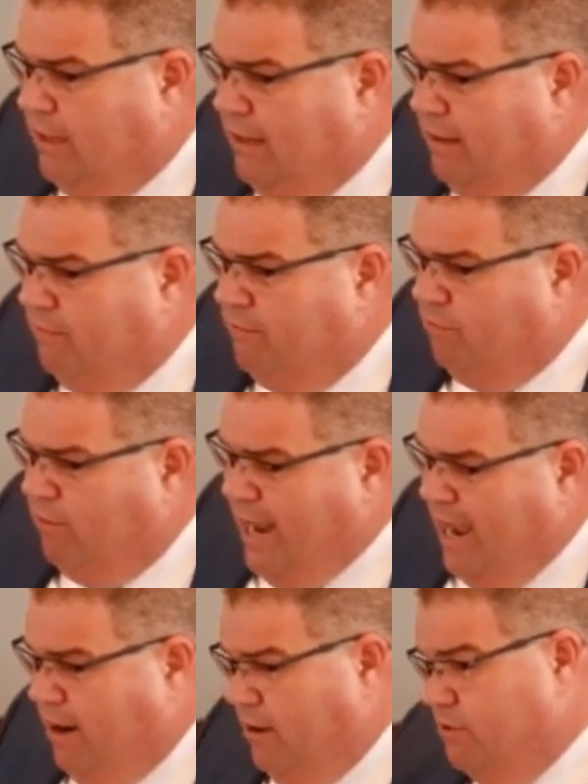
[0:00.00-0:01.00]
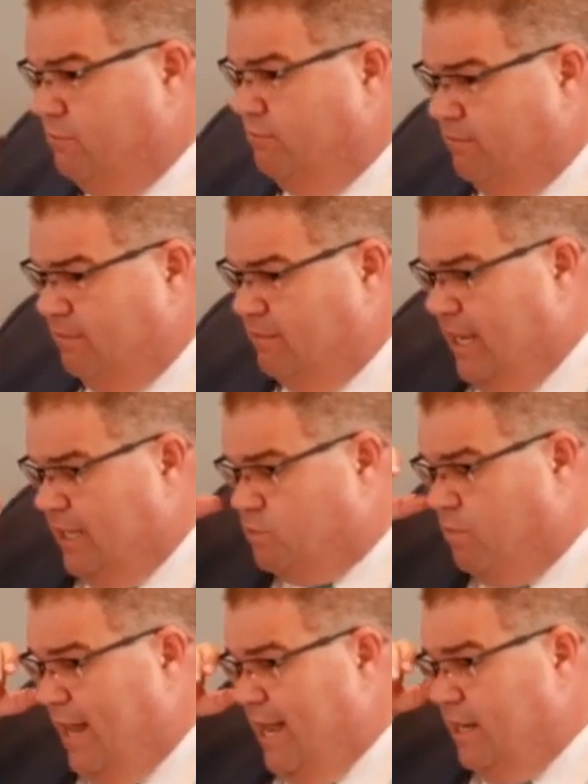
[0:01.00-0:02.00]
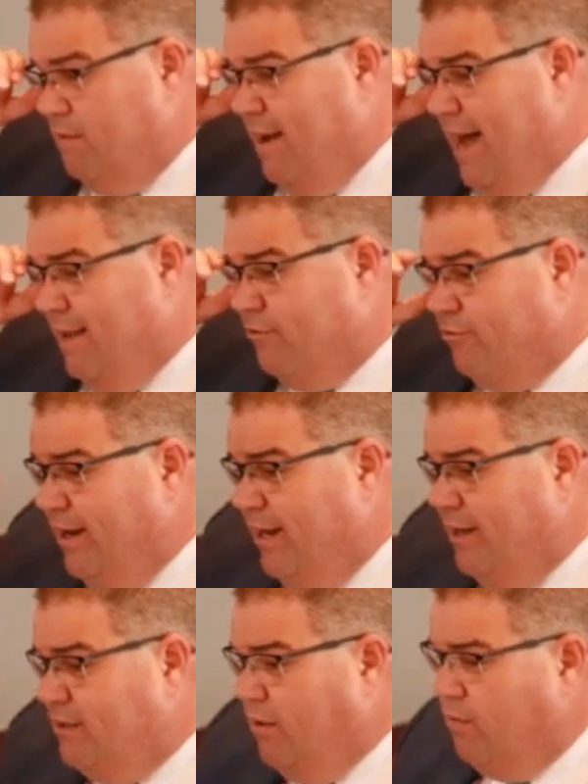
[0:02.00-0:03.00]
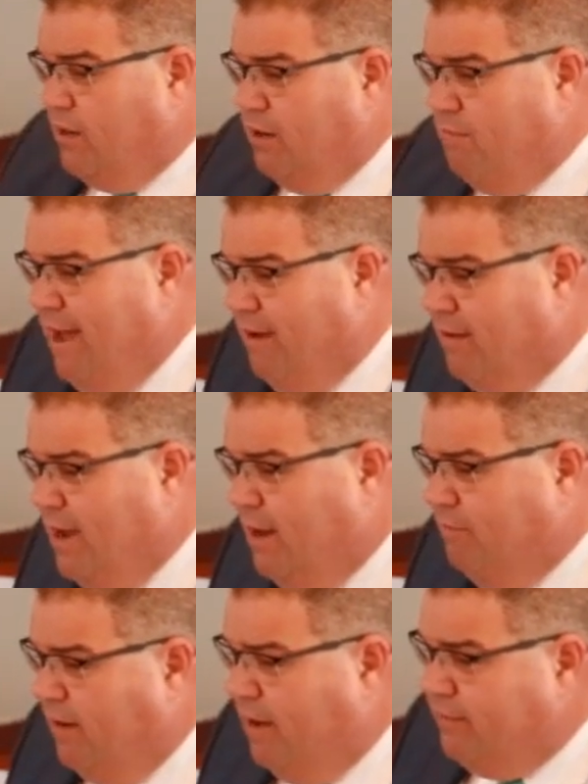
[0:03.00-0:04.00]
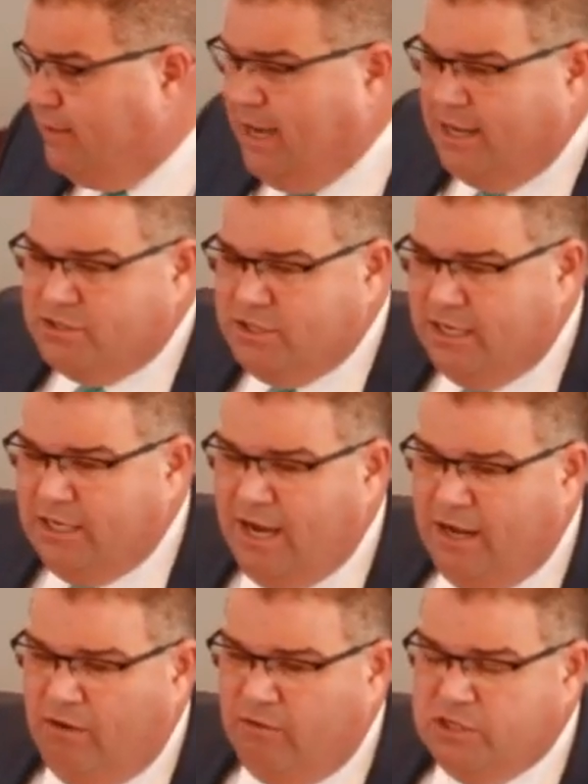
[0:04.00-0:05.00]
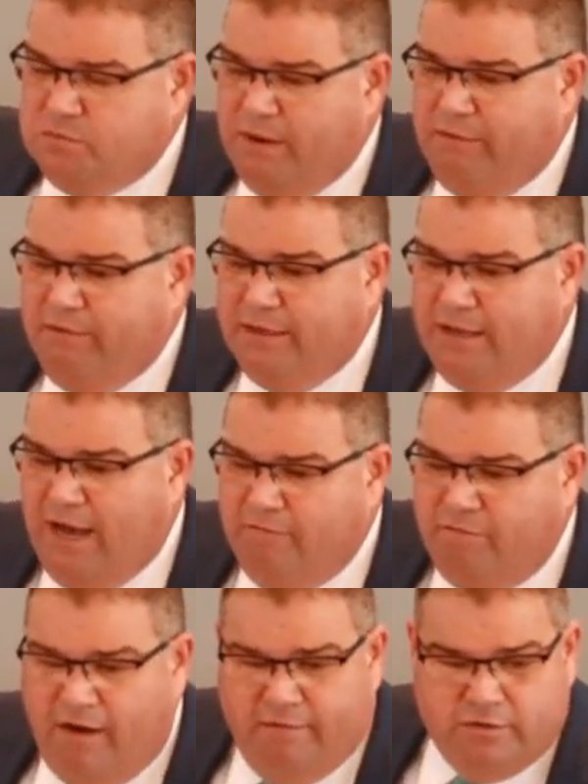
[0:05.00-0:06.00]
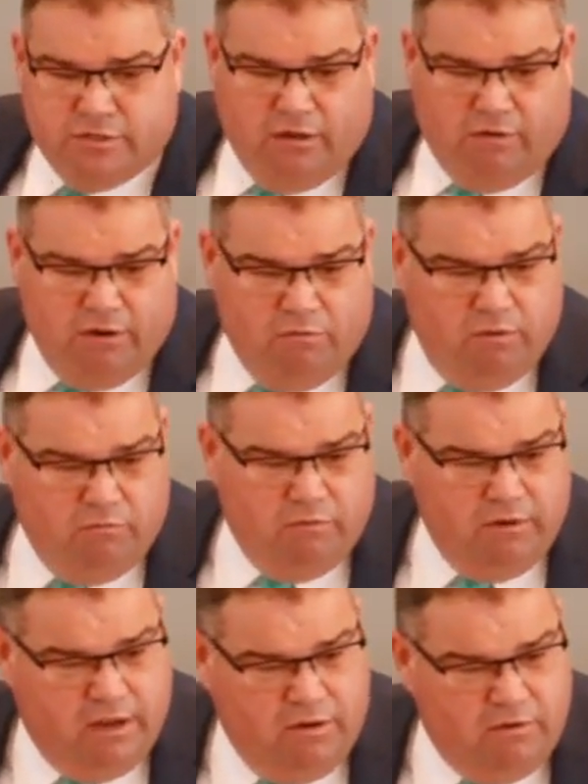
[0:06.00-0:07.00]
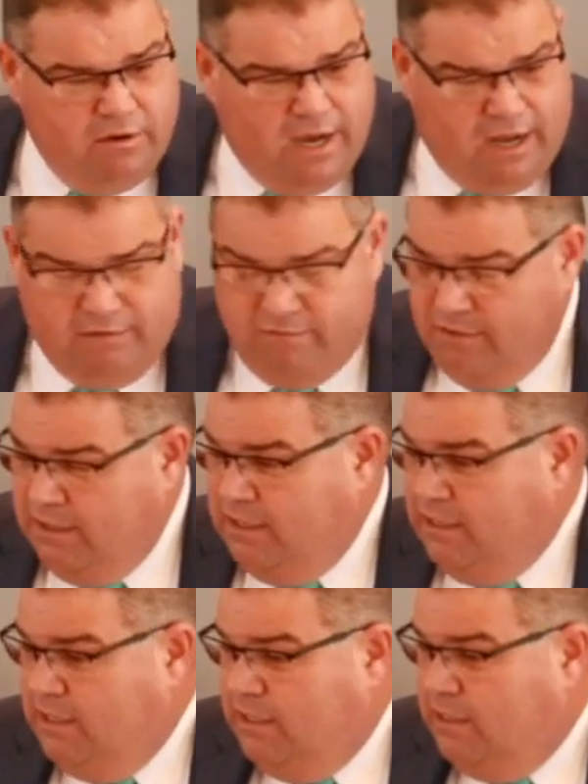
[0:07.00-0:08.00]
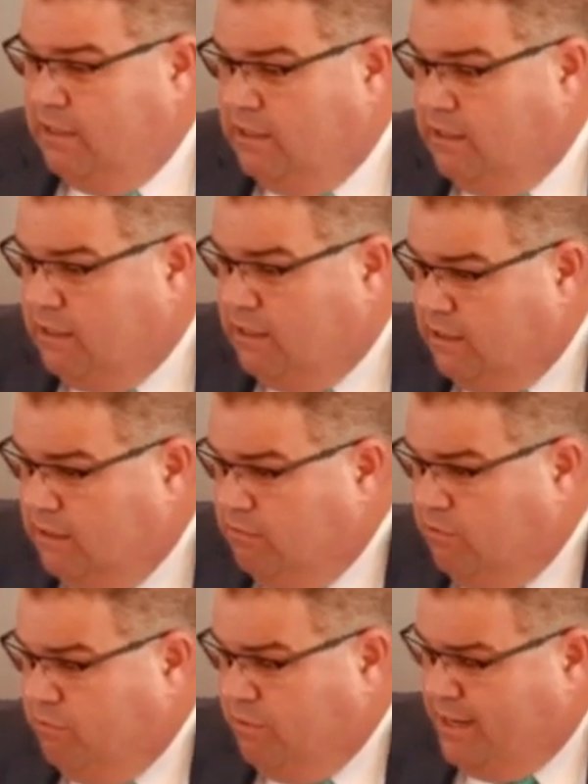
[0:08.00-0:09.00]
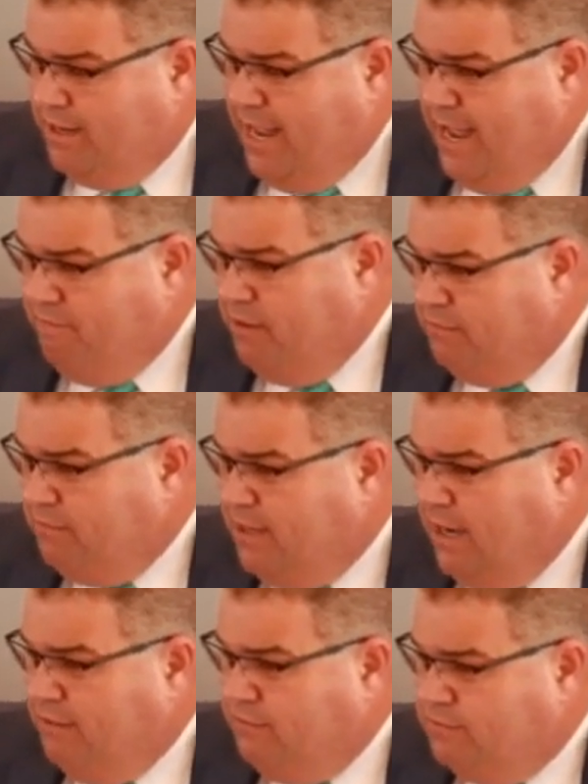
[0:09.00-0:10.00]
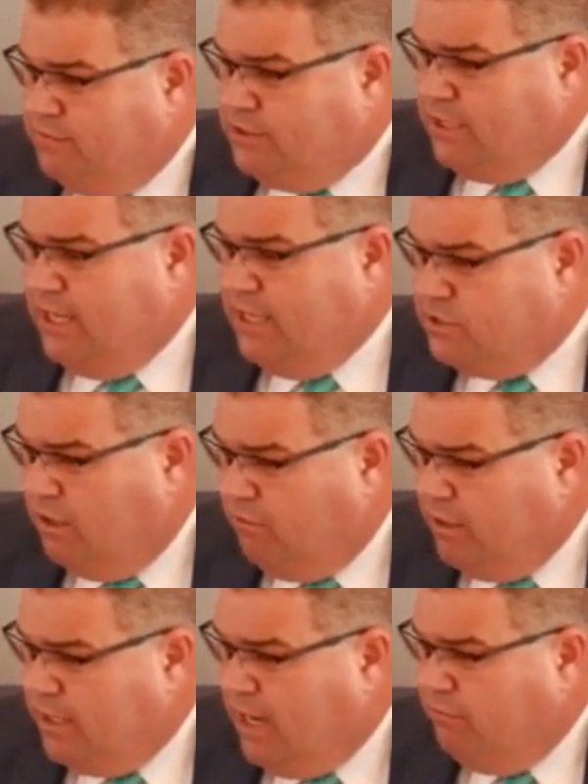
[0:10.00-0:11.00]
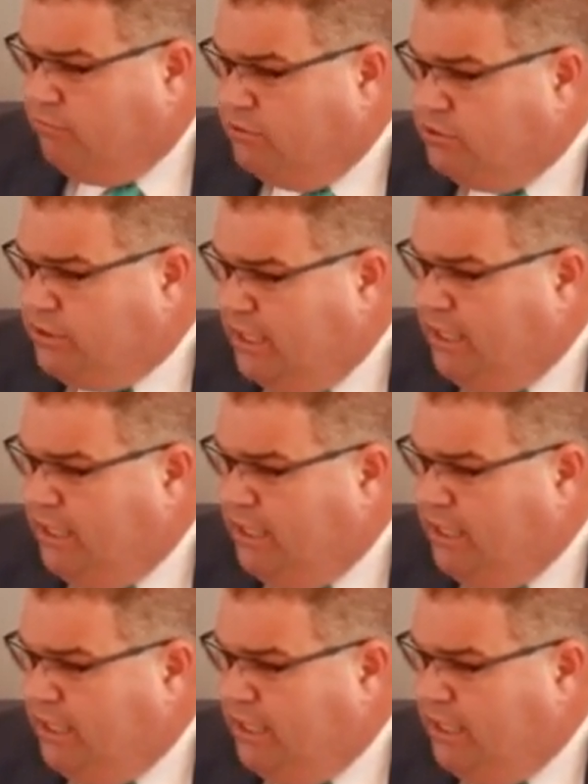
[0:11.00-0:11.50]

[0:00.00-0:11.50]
what I heard explained about the Trinity, talking about God Father, God Son, God Holy Spirit. God Father is the only one we'll know. God, when we get to heaven, God Son is the only God we'll see.